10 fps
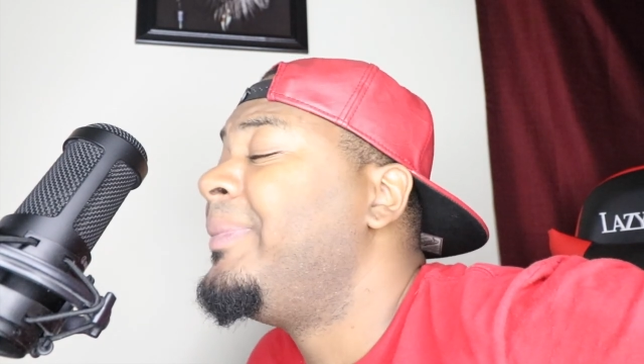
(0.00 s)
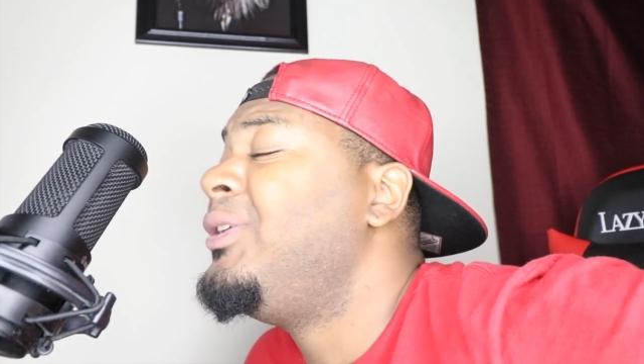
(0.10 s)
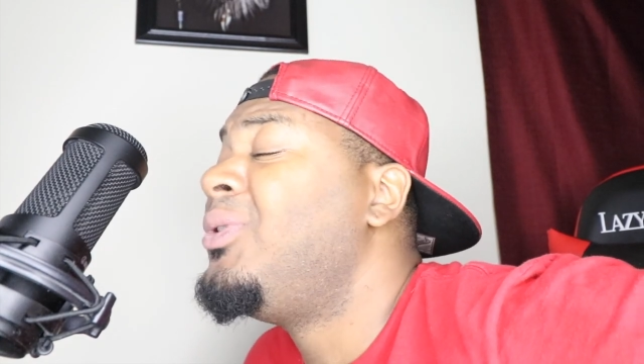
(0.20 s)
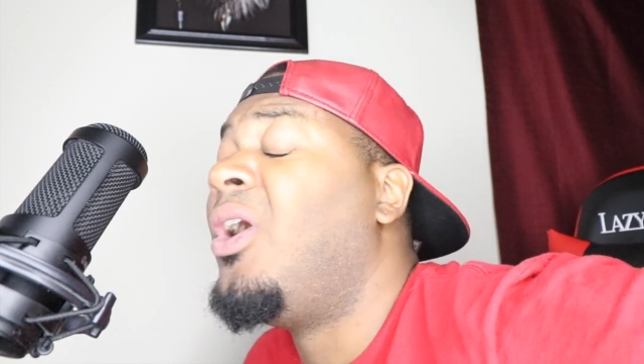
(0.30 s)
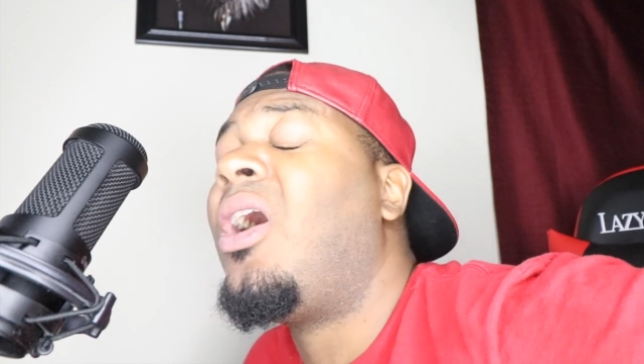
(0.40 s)
I mean,
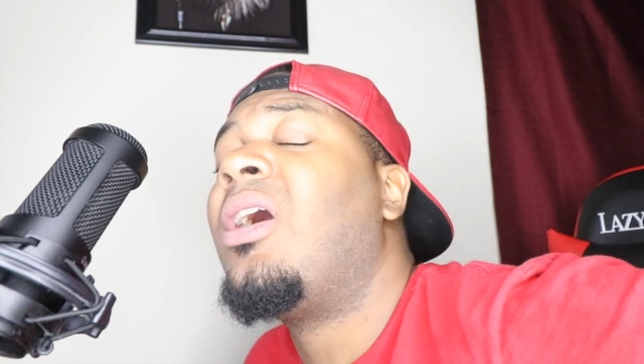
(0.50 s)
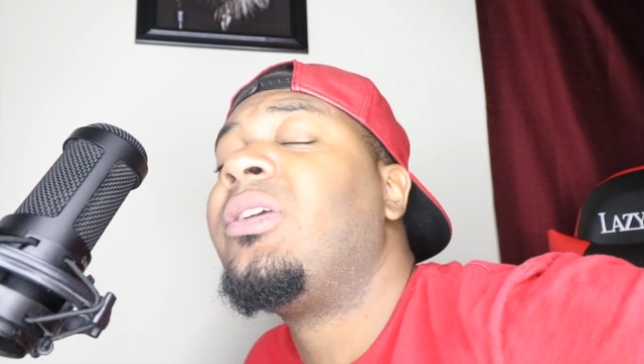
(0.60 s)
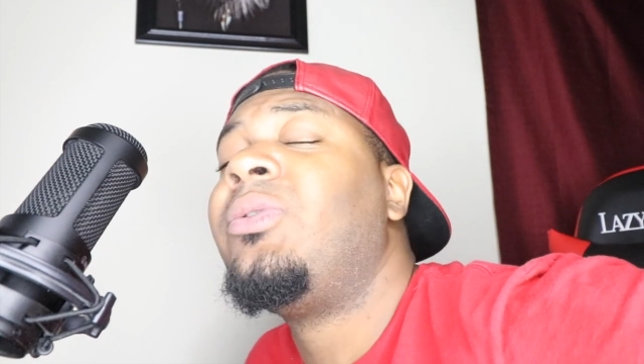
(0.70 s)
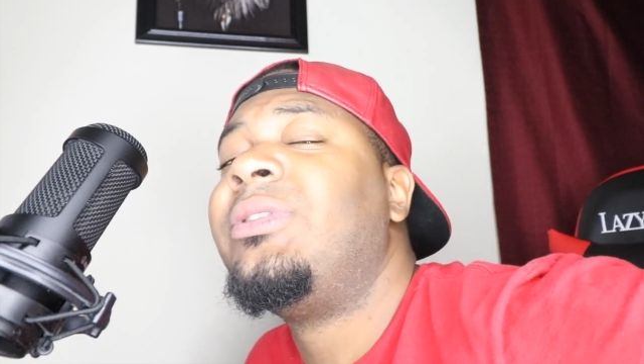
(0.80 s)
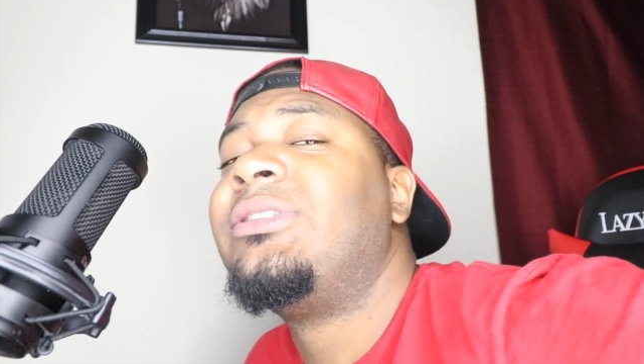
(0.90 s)
you could
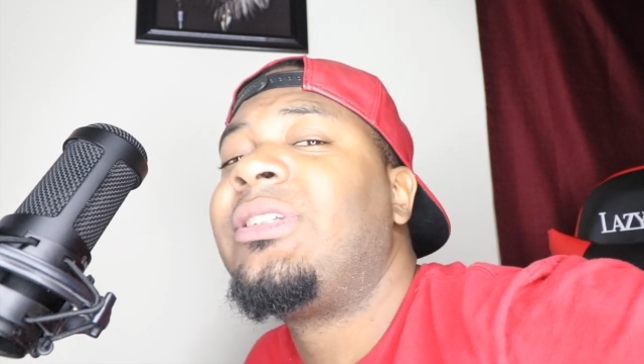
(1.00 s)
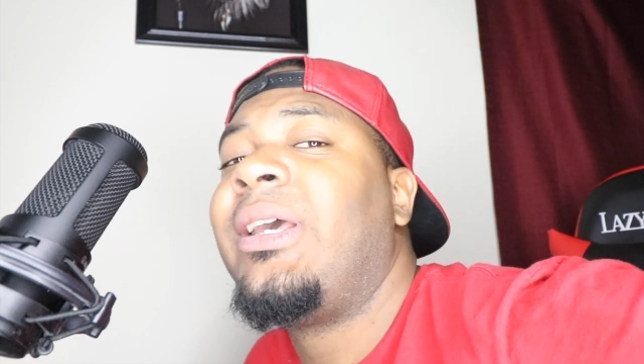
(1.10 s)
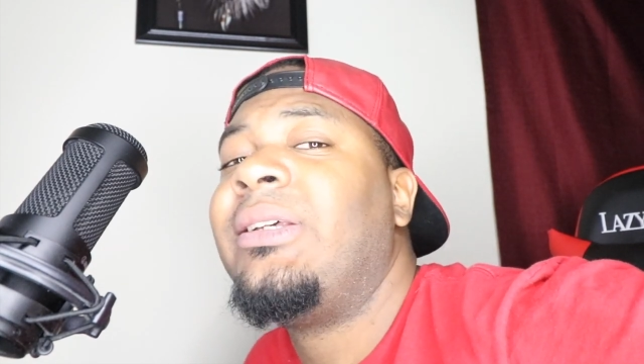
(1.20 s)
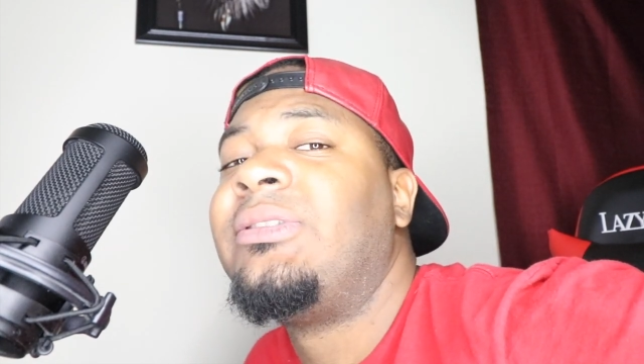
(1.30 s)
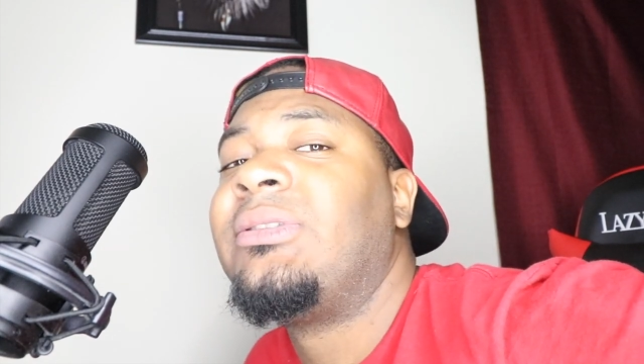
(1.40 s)
argue in this
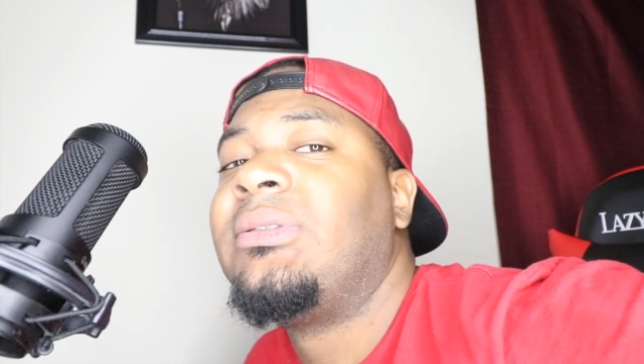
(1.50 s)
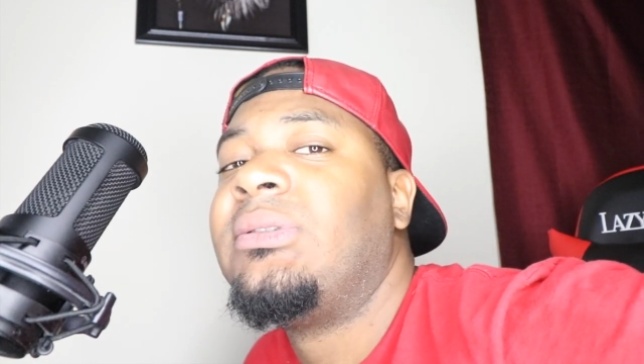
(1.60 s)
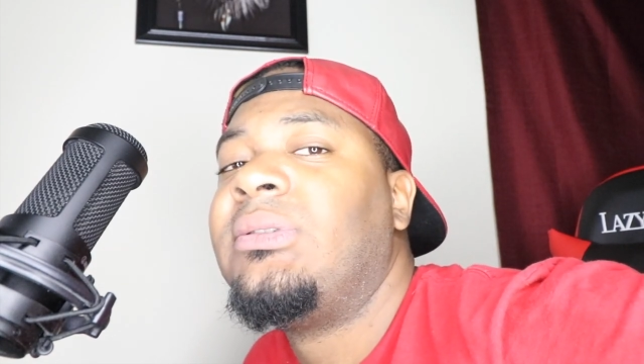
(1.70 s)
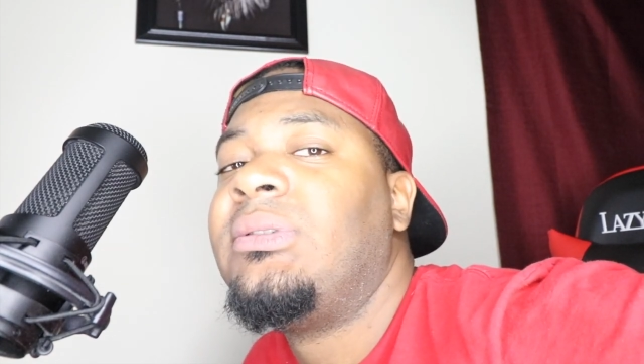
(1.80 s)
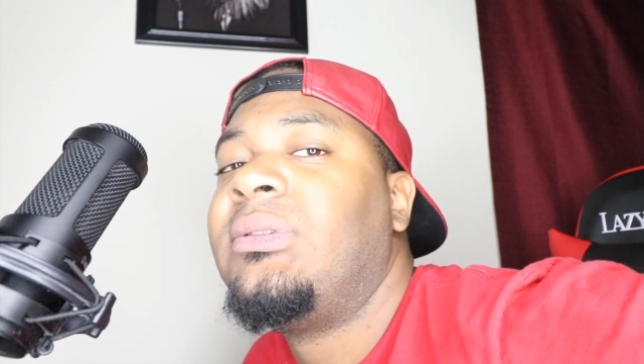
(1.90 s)
case,
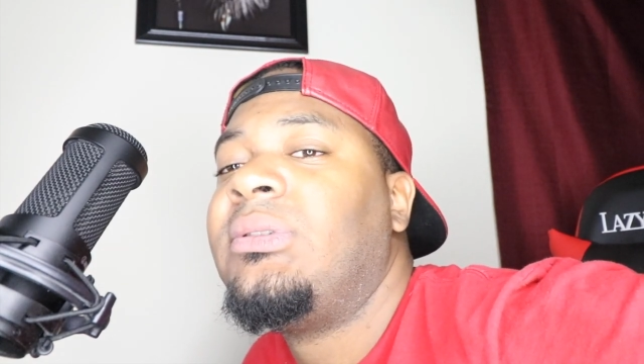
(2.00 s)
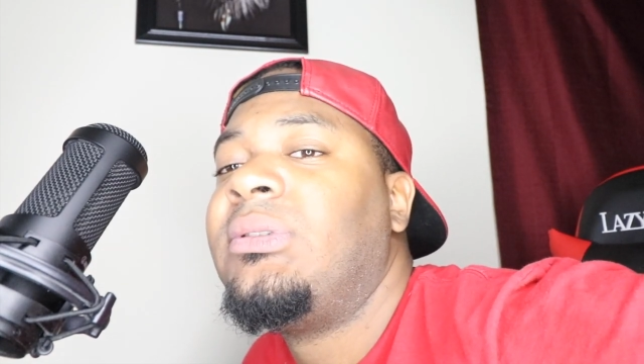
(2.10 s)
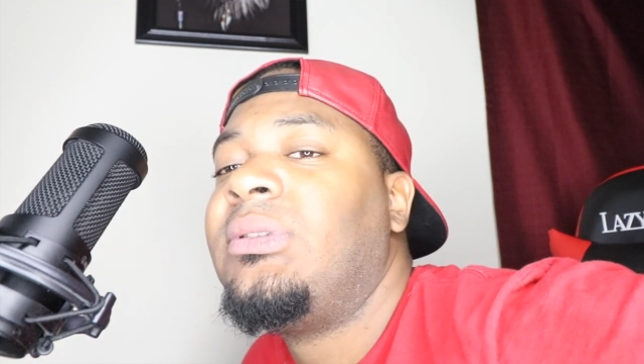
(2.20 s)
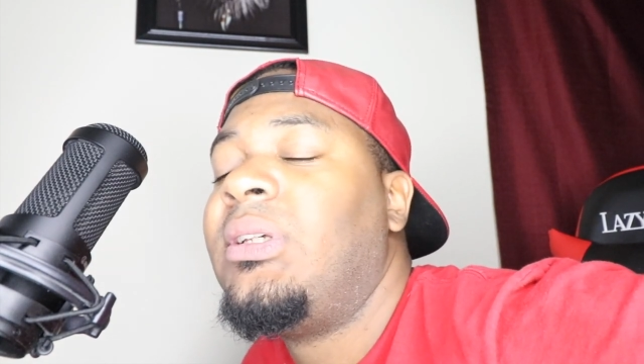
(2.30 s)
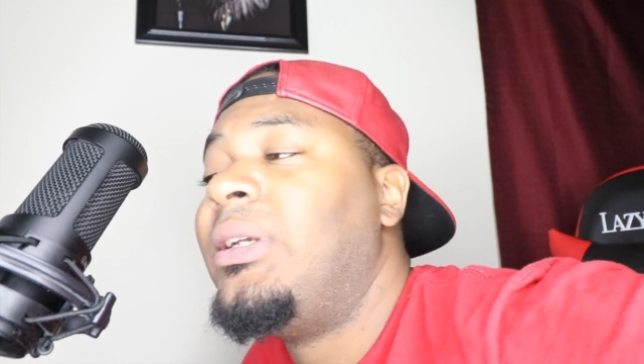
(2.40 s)

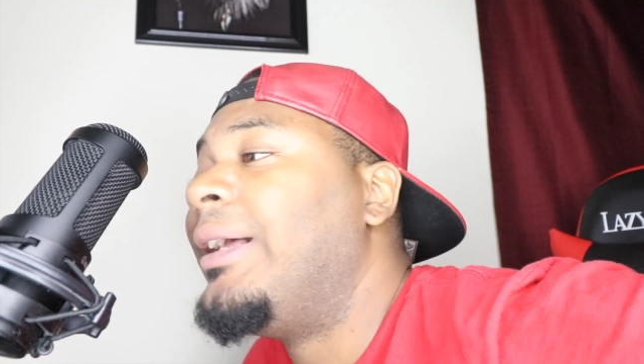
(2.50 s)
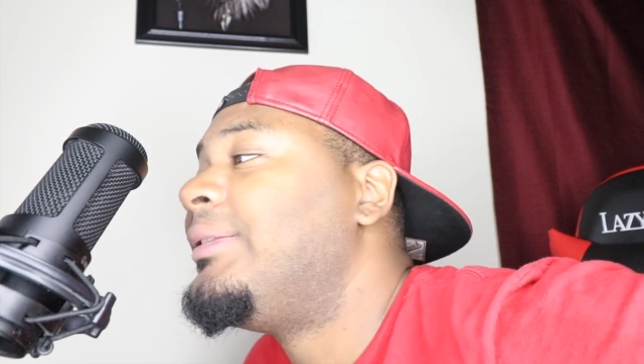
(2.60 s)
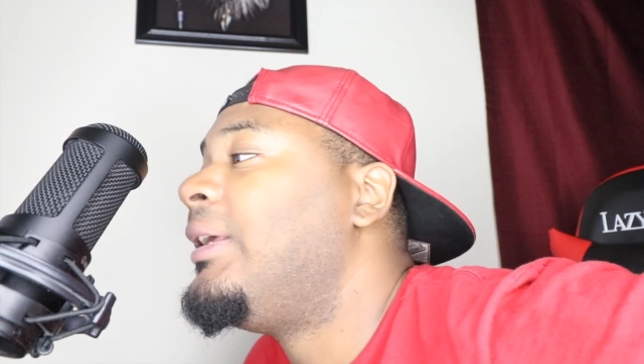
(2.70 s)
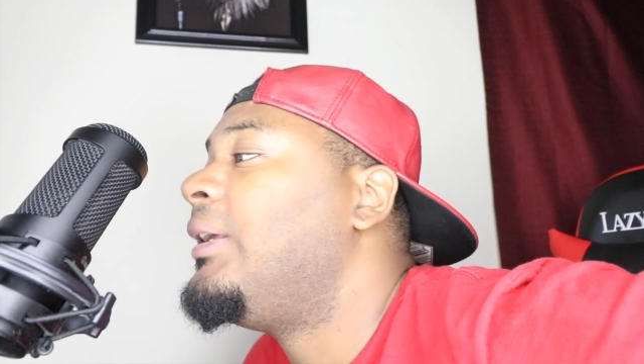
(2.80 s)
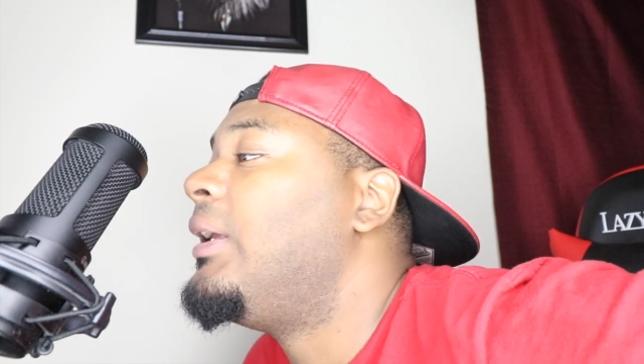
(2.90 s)
and I
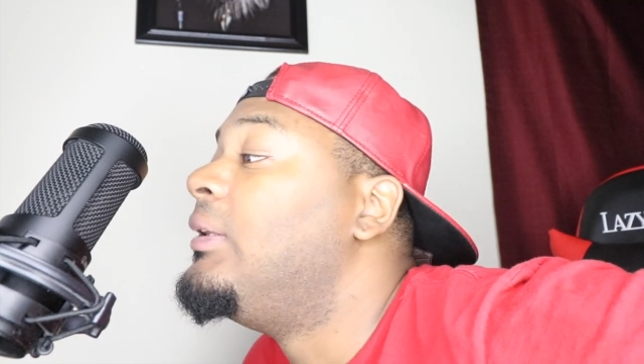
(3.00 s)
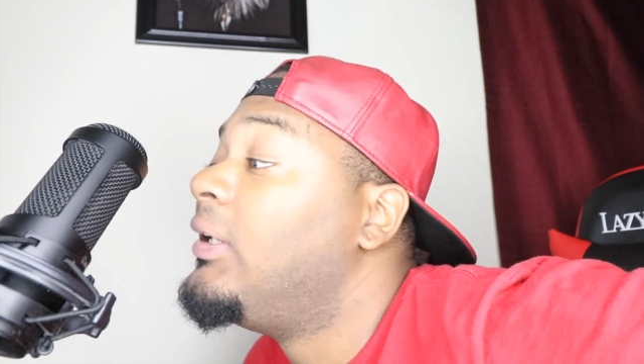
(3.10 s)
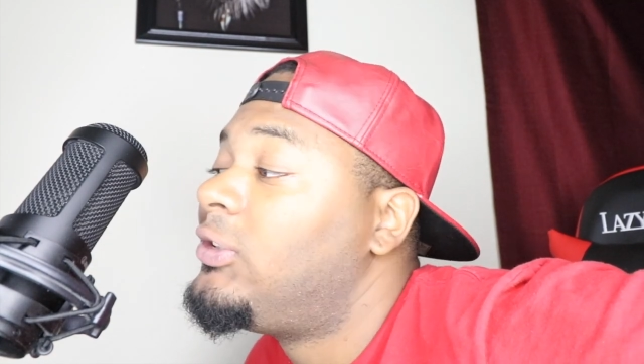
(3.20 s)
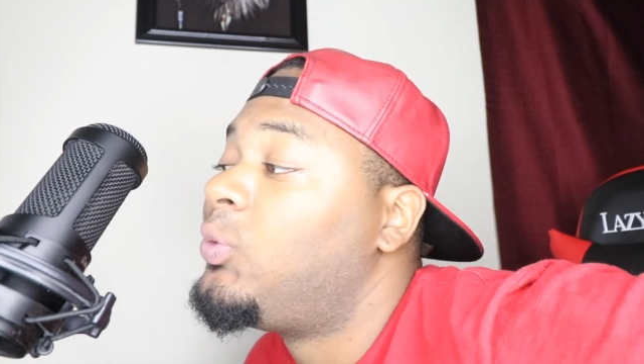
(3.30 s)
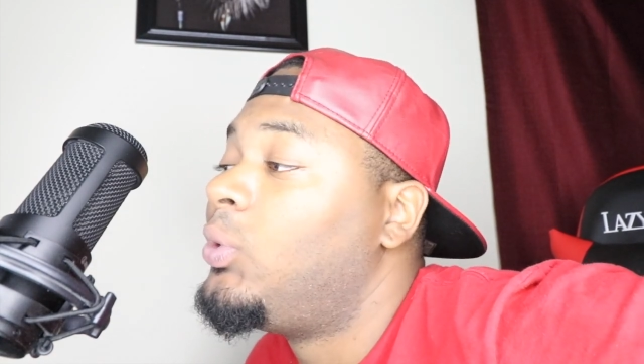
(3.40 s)
think in
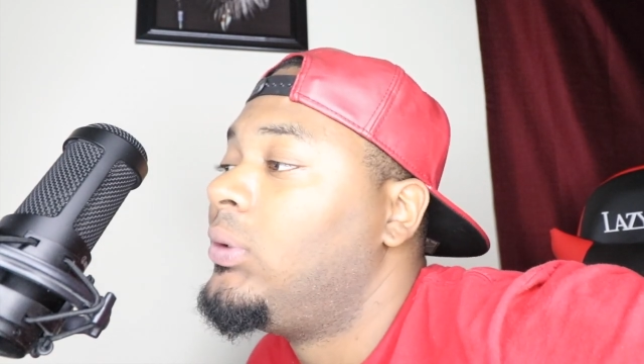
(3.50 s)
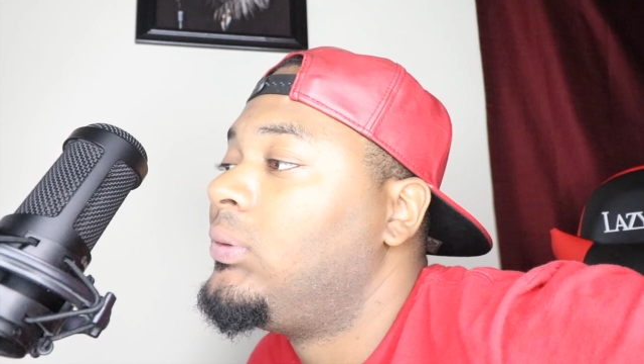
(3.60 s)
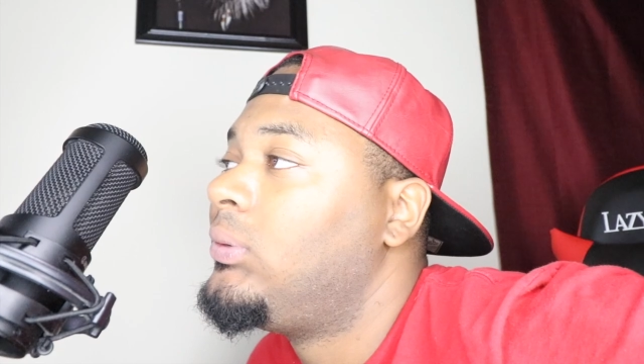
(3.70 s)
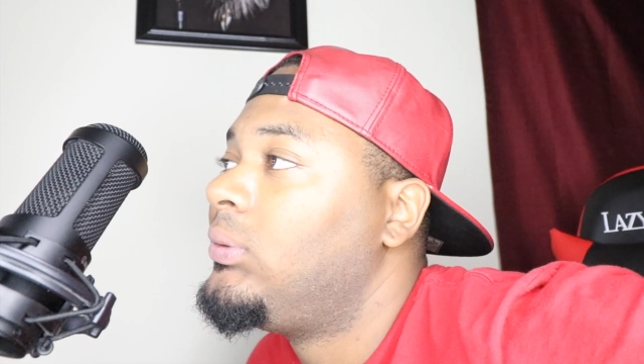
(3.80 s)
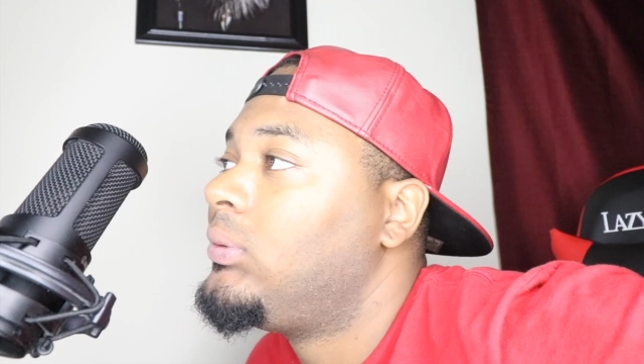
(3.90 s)
this one,